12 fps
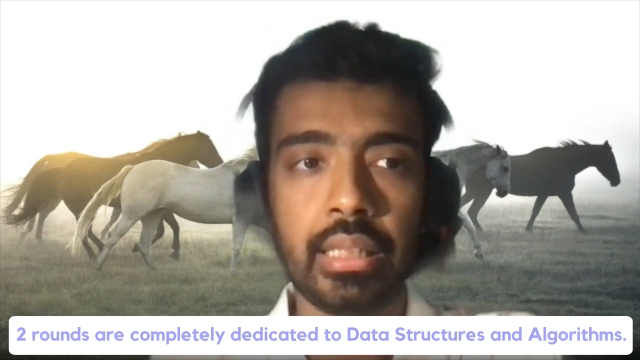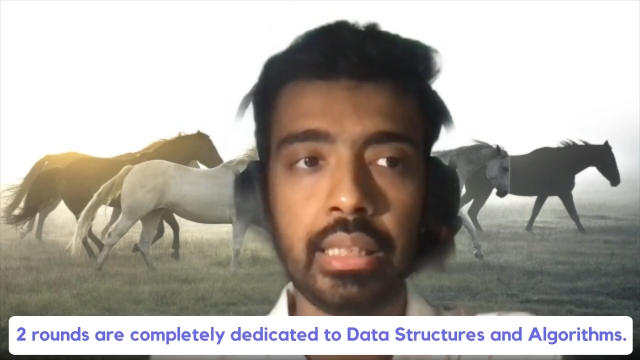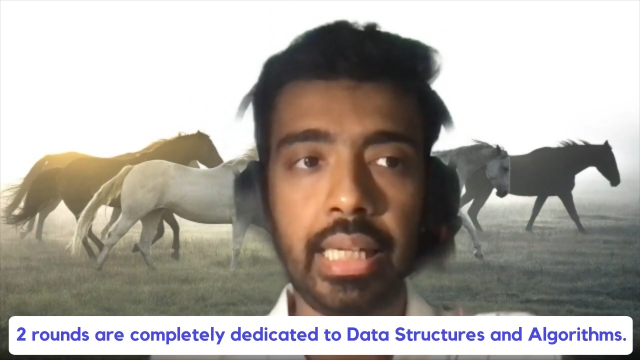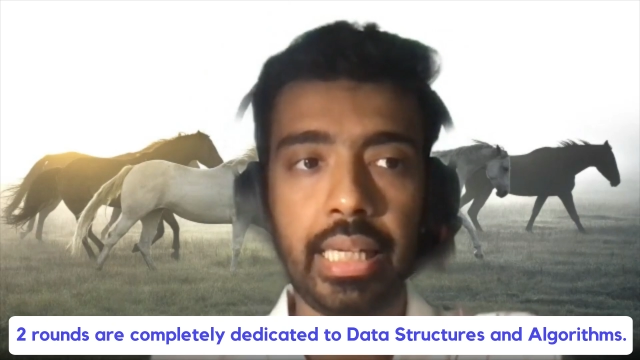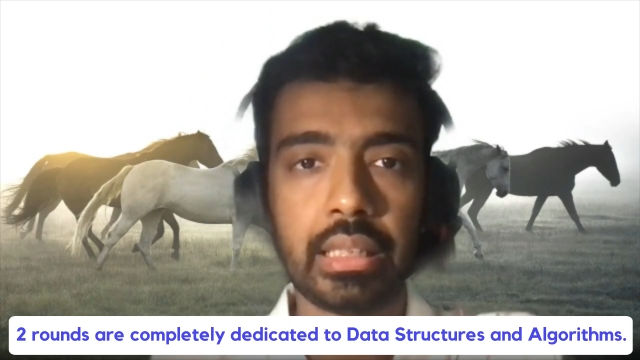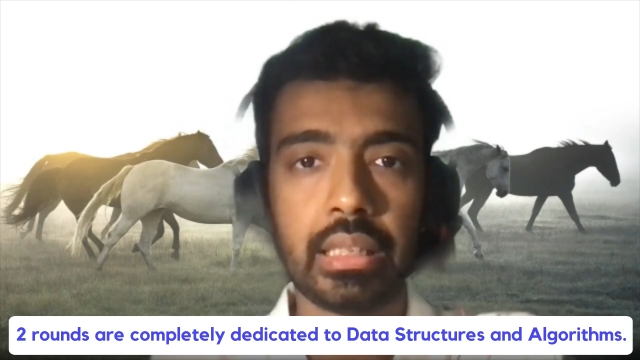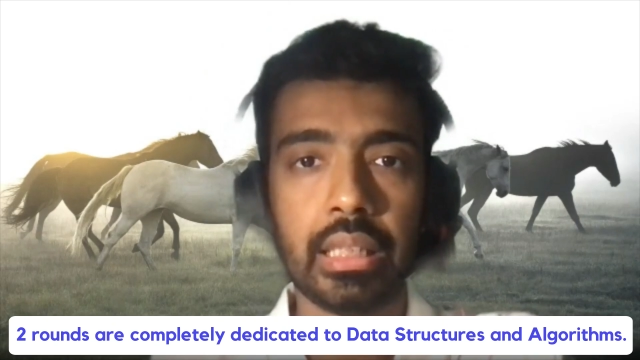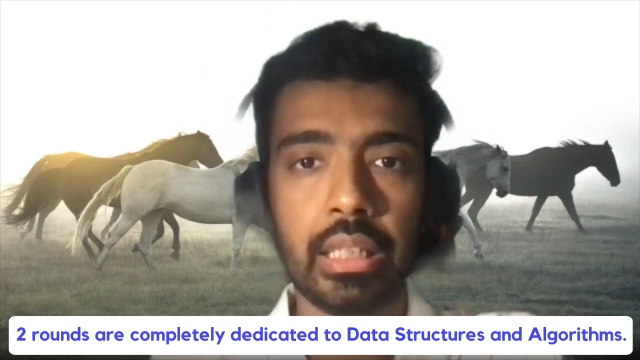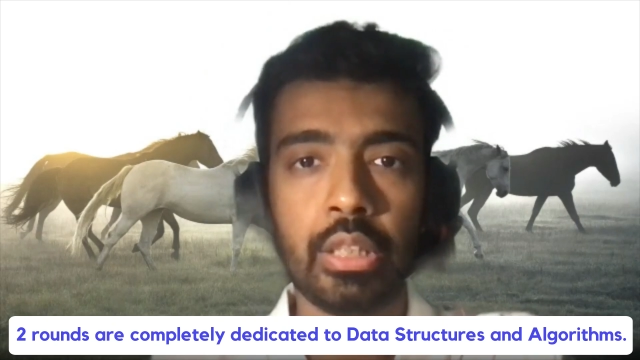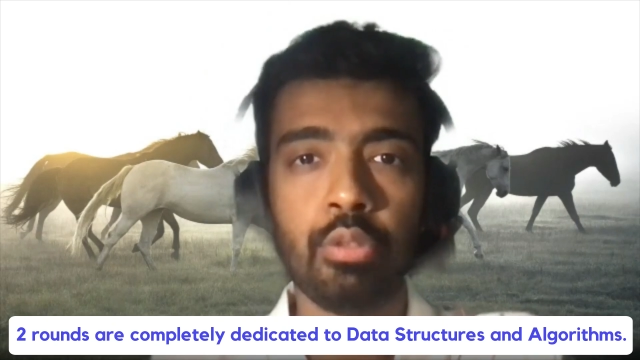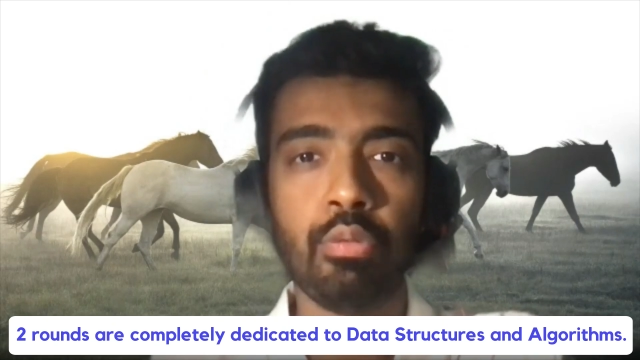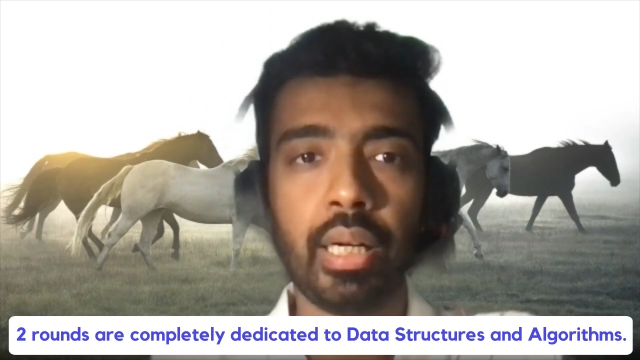next
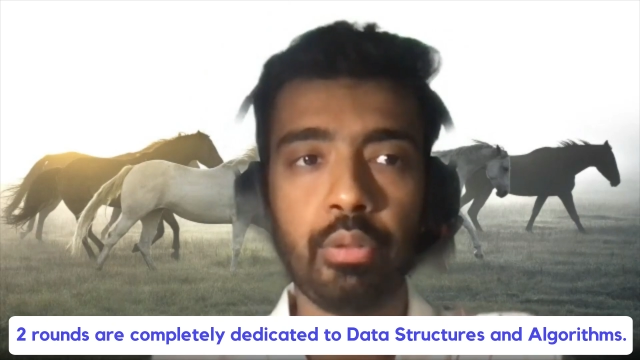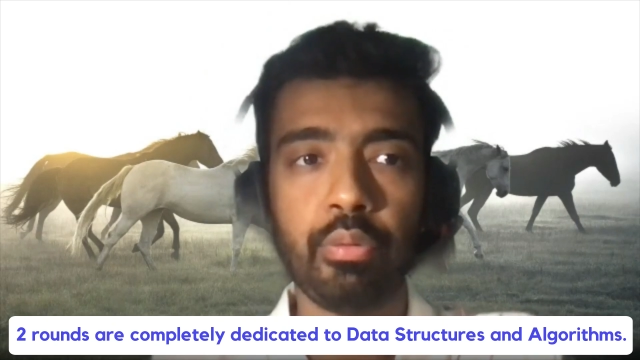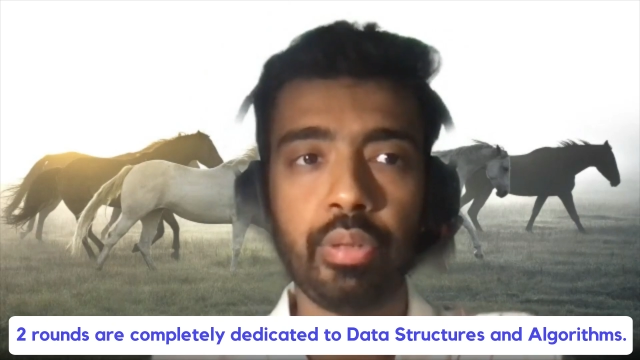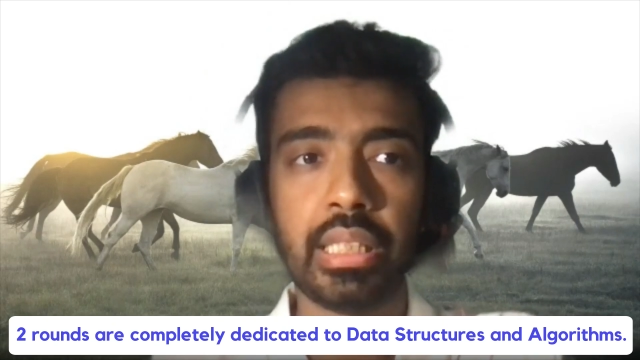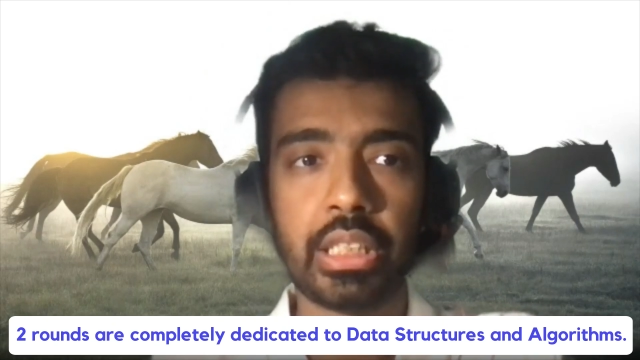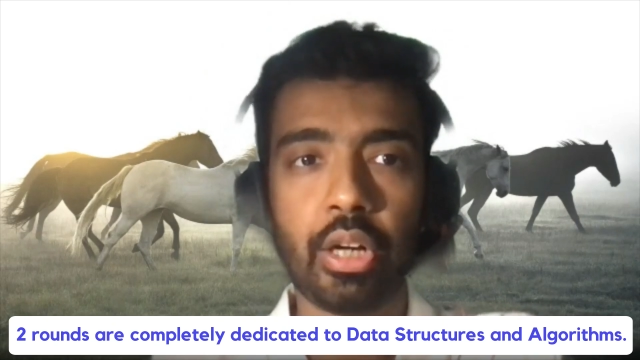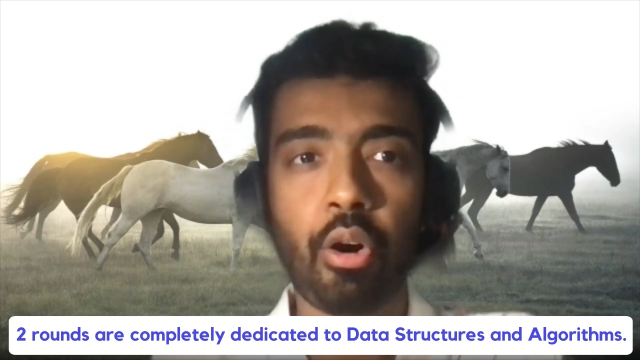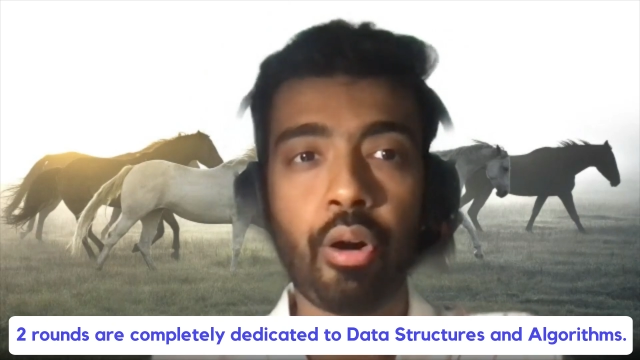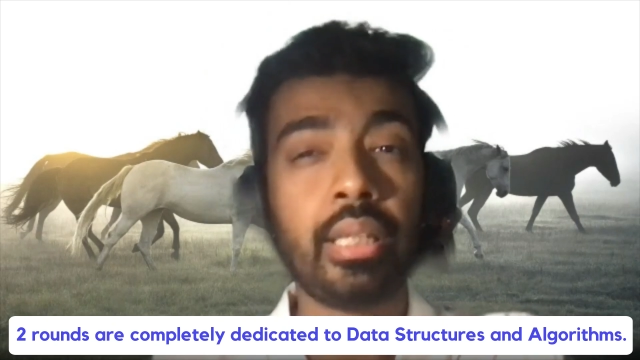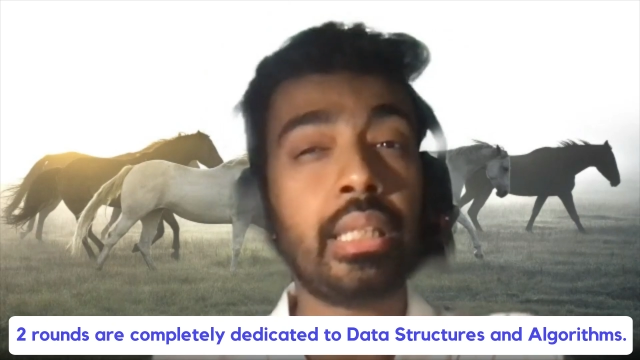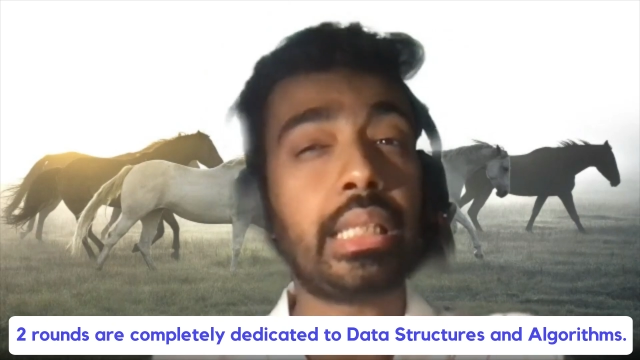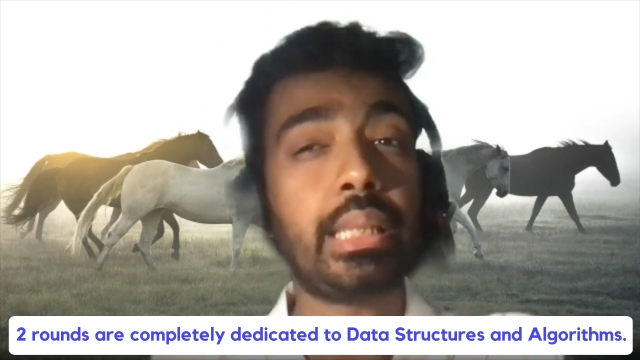one was
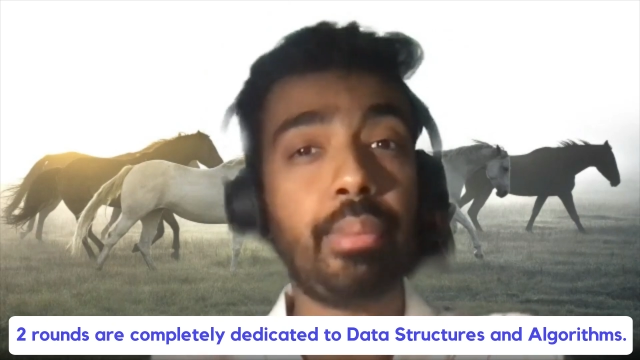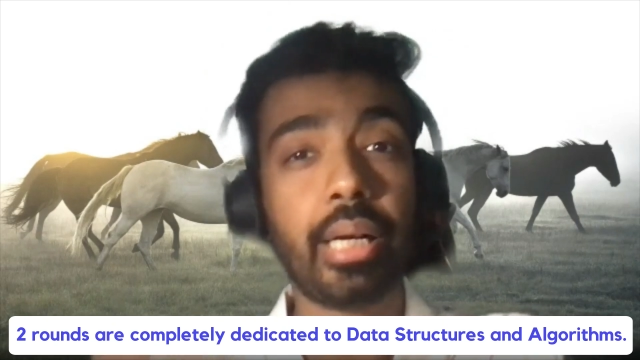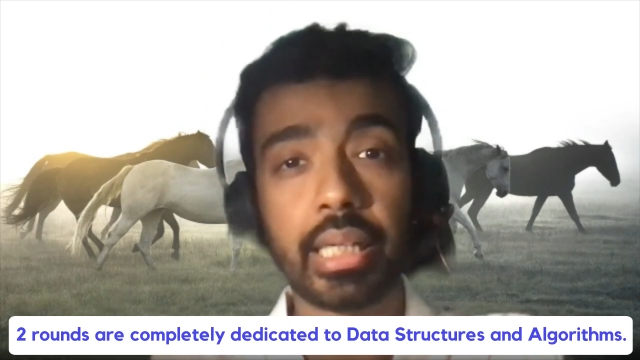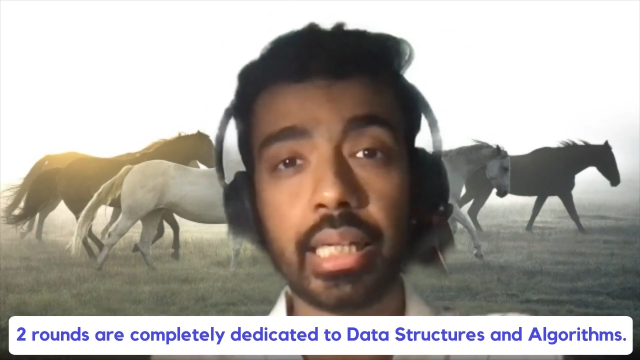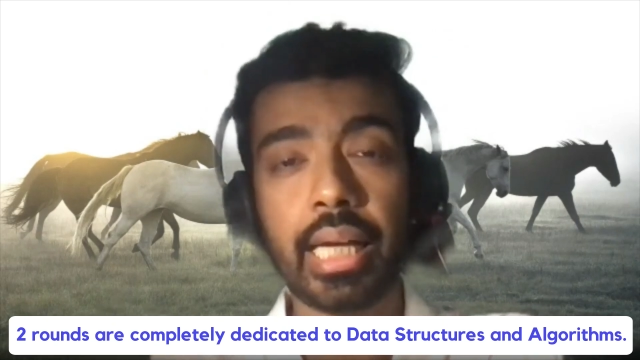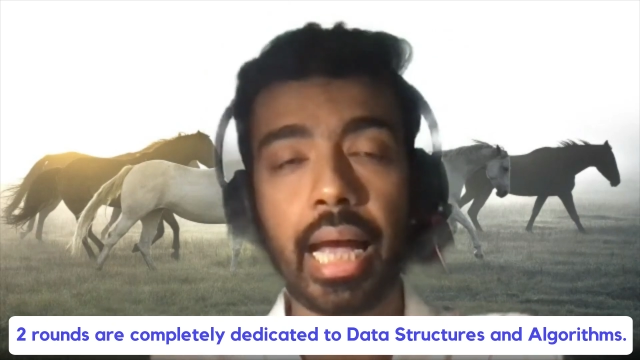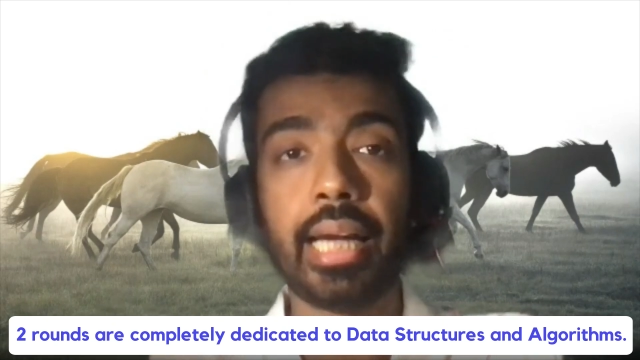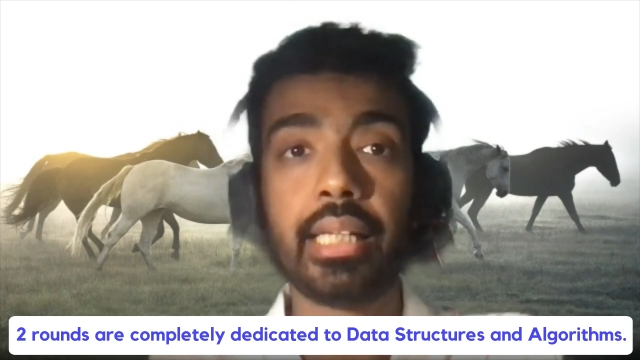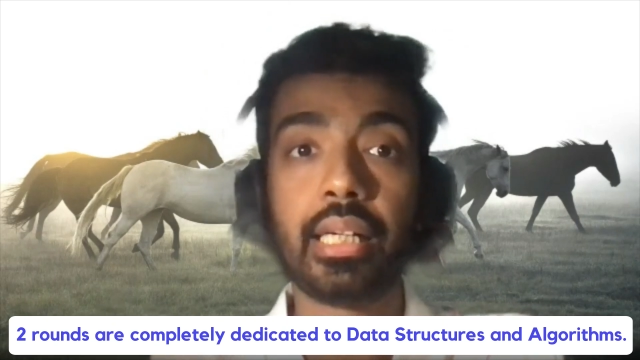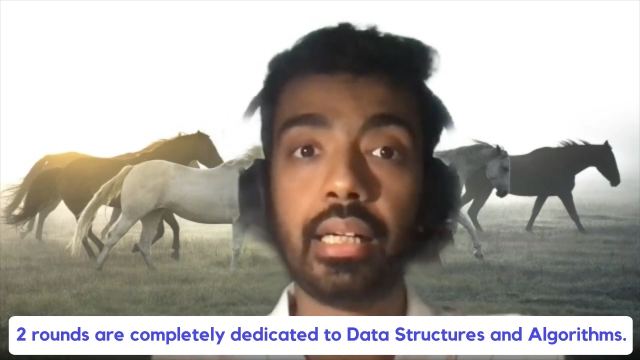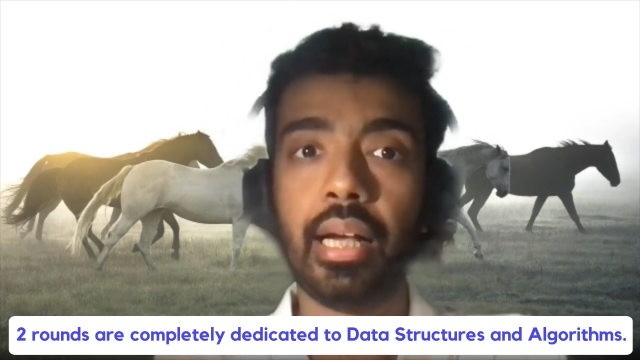on debugging, and